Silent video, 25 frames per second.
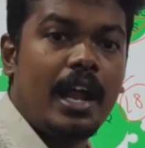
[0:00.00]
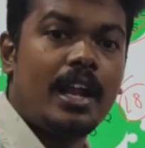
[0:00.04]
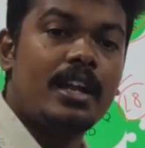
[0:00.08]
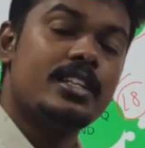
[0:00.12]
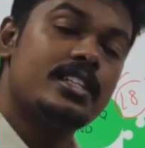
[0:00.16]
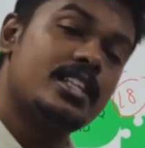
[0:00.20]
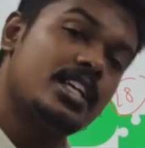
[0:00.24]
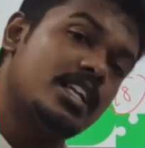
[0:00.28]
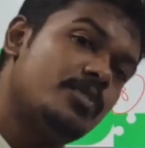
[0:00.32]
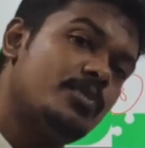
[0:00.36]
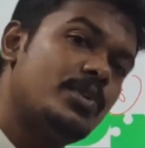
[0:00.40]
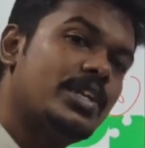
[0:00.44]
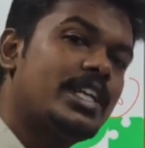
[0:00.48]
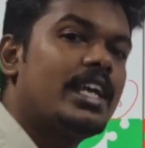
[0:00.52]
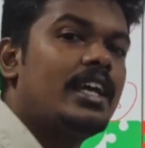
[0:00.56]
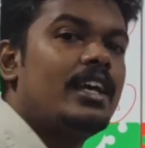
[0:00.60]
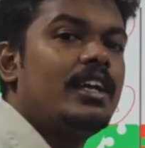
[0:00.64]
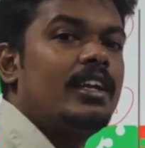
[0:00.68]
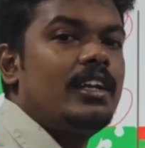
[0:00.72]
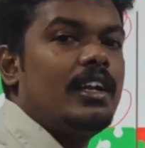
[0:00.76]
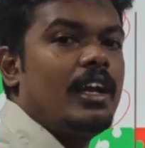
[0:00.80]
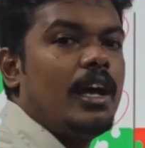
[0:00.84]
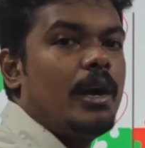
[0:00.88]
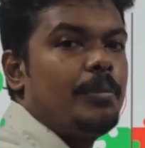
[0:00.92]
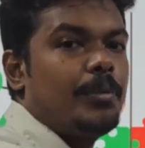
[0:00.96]
and then we
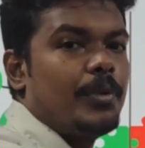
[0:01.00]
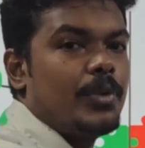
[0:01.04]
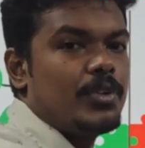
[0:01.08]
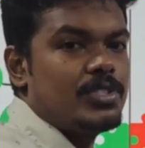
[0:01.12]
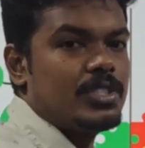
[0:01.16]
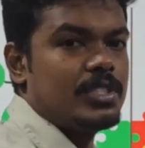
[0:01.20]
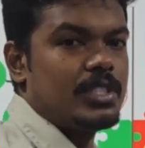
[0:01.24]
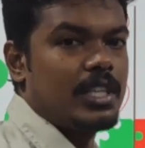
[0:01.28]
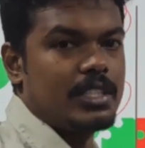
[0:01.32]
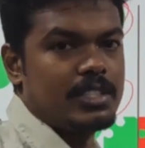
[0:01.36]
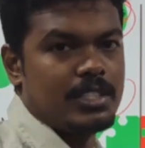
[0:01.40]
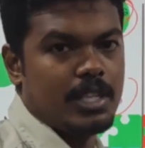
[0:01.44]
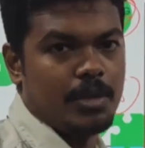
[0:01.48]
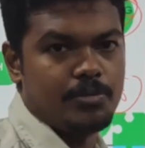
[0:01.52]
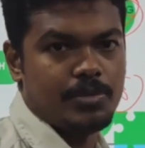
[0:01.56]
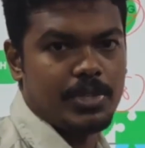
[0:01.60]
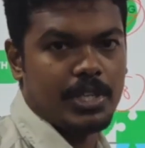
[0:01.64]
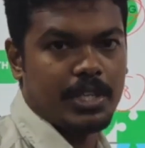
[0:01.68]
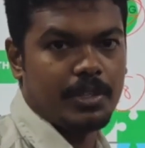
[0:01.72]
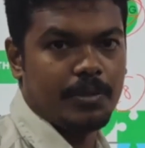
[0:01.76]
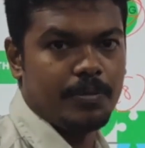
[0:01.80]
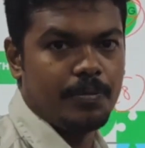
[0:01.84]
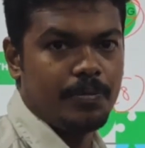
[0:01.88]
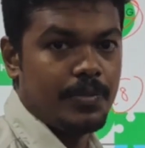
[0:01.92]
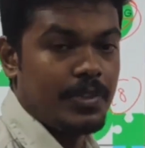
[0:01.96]
can approach that
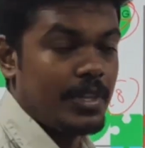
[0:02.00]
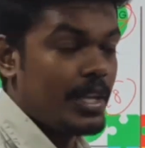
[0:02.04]
subject.